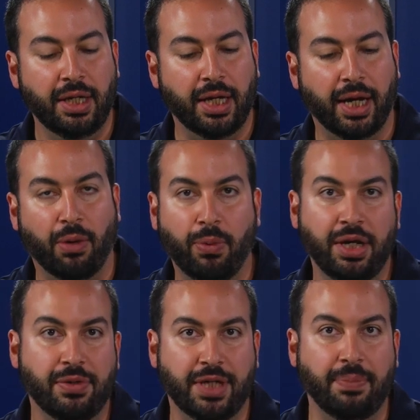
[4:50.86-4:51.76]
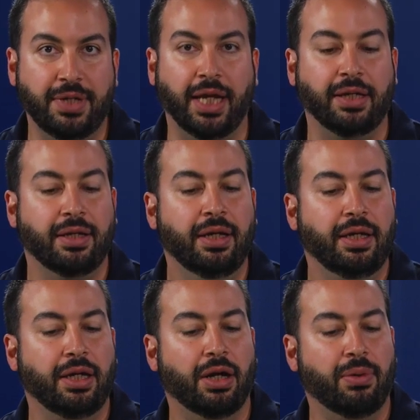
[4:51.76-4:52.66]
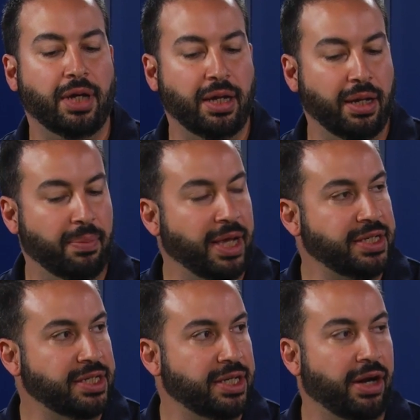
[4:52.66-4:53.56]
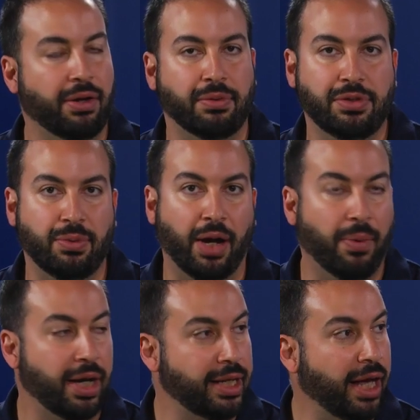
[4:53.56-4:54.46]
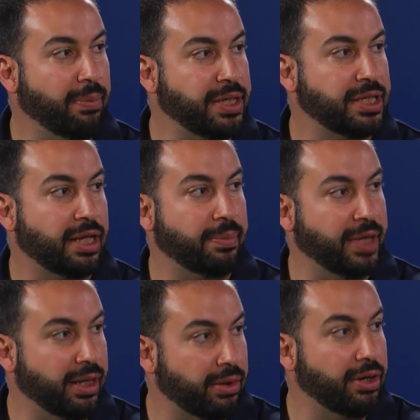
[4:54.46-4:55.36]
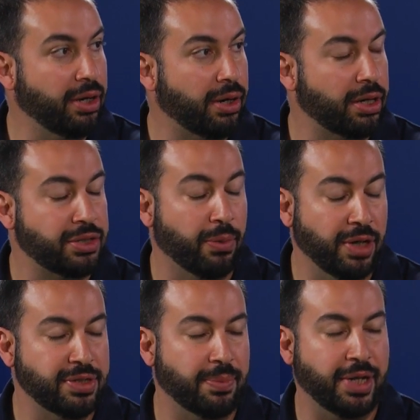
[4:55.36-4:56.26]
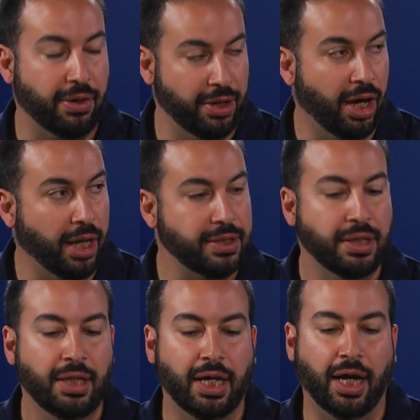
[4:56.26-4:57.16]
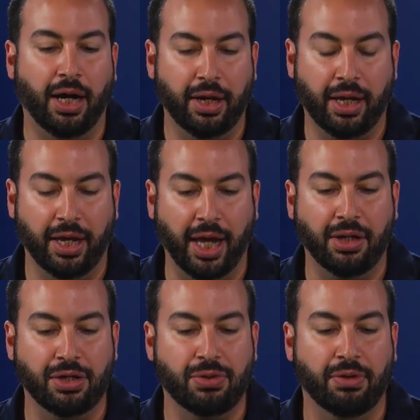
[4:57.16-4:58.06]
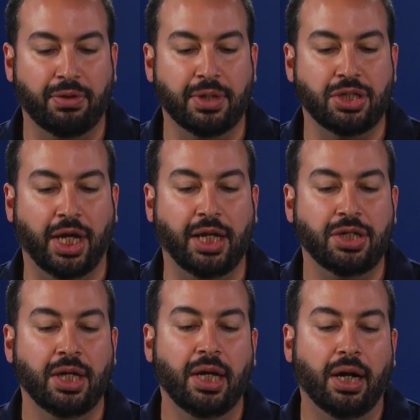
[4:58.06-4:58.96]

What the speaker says: Windows Update. In a basic scenario, do I want to allow basic update or Windows Update or not? Again, control through Exchange.